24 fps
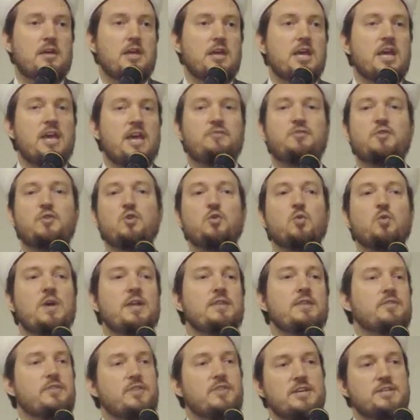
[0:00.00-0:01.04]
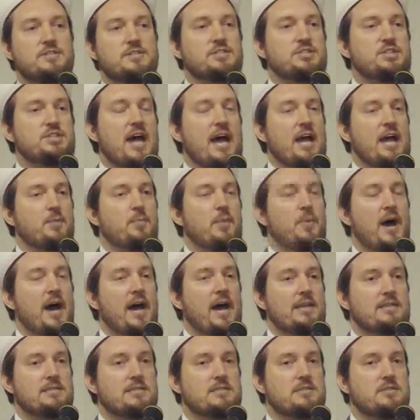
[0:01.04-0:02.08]
If you win this
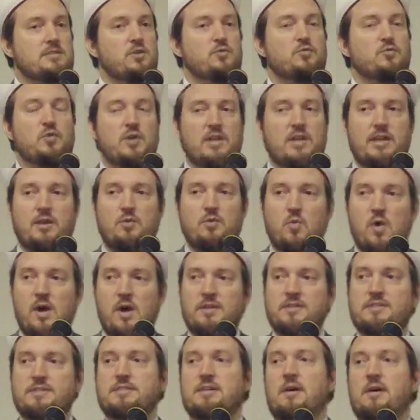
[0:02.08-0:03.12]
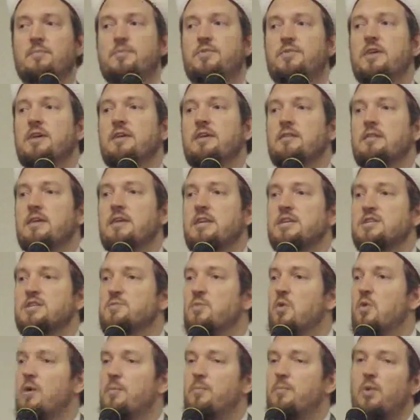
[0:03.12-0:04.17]
jackpot, you really won something that is
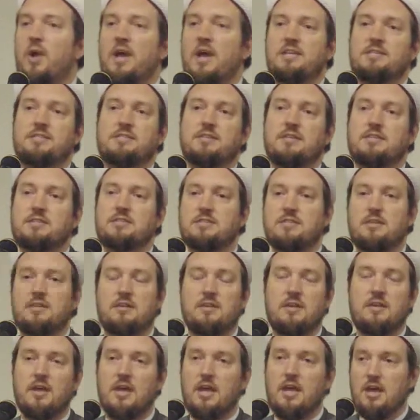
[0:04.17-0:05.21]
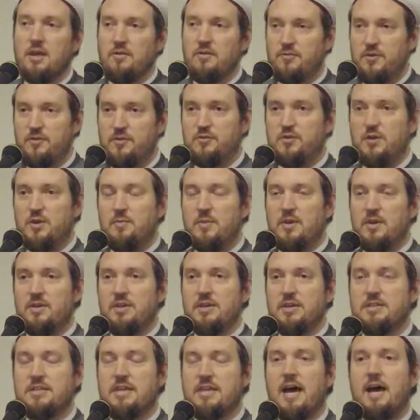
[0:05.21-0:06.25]
more priceless than $50
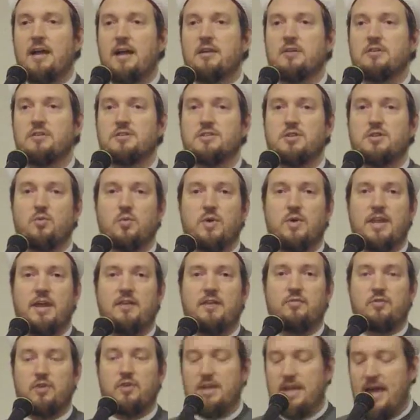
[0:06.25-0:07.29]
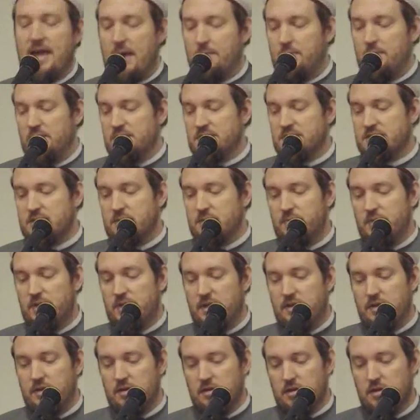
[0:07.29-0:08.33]
million or whatever it happens to
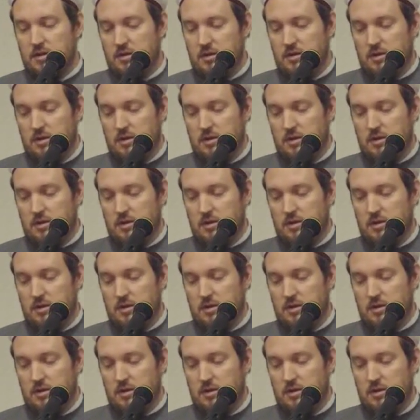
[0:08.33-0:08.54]
be